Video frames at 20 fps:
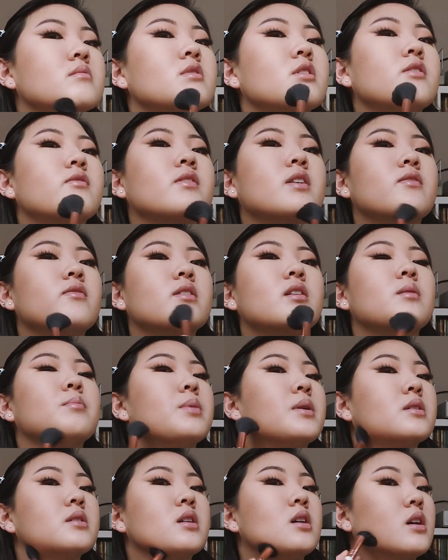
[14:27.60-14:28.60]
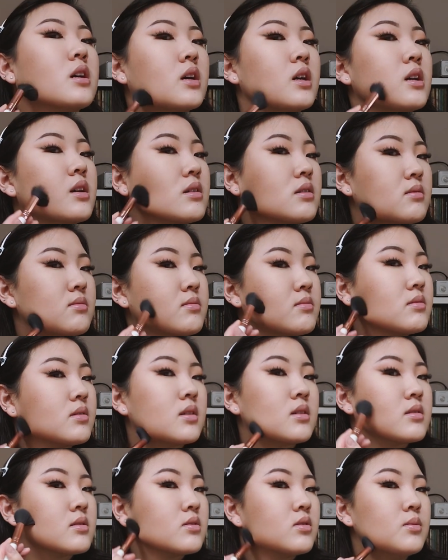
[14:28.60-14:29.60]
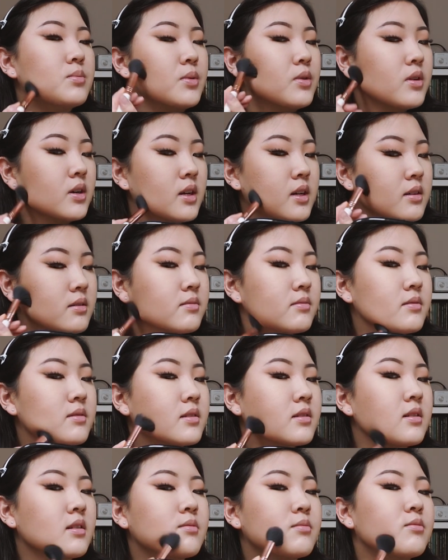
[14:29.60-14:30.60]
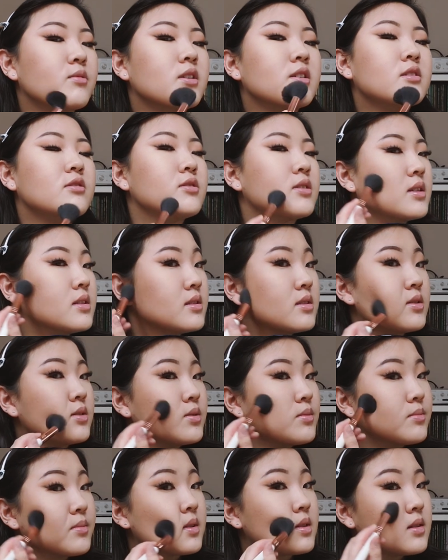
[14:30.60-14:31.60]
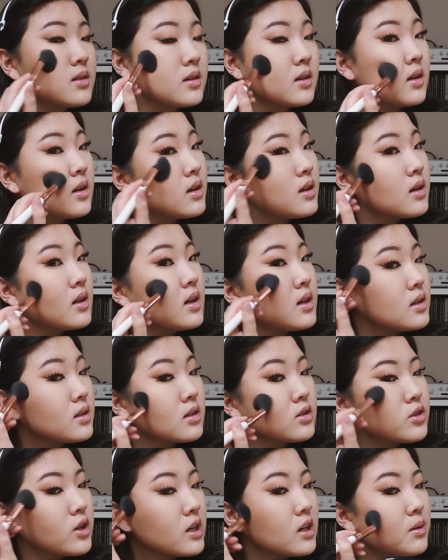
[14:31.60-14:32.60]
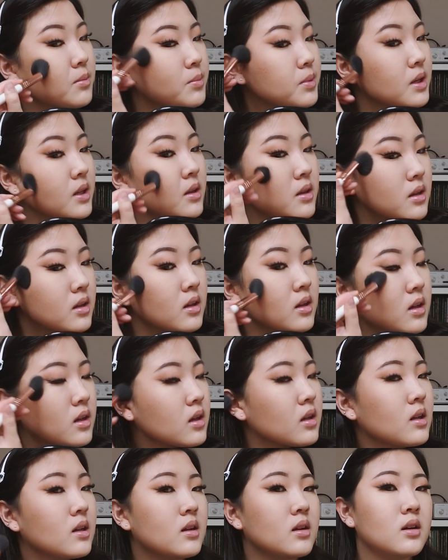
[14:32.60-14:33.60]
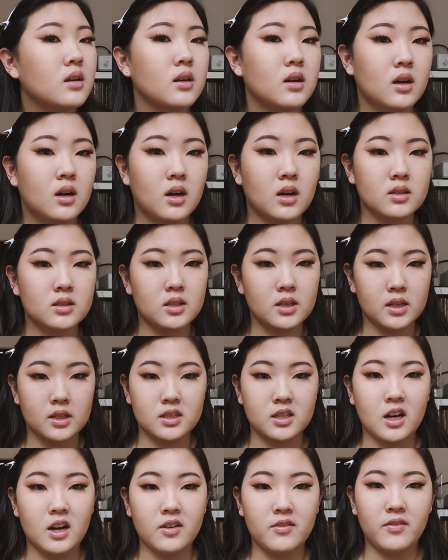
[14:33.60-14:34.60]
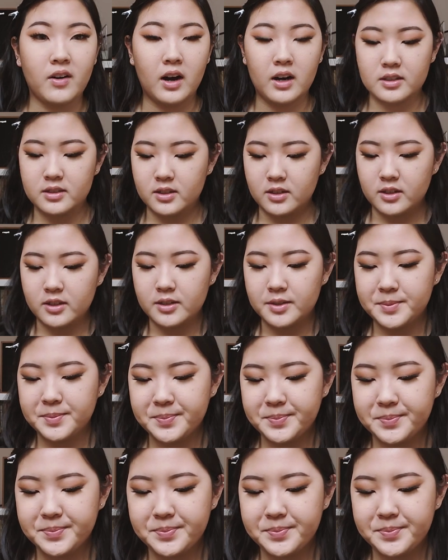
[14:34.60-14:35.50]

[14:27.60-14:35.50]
I've given up on talking. There's no point. I'm way too consumed into trying to be a TikTok fox girl.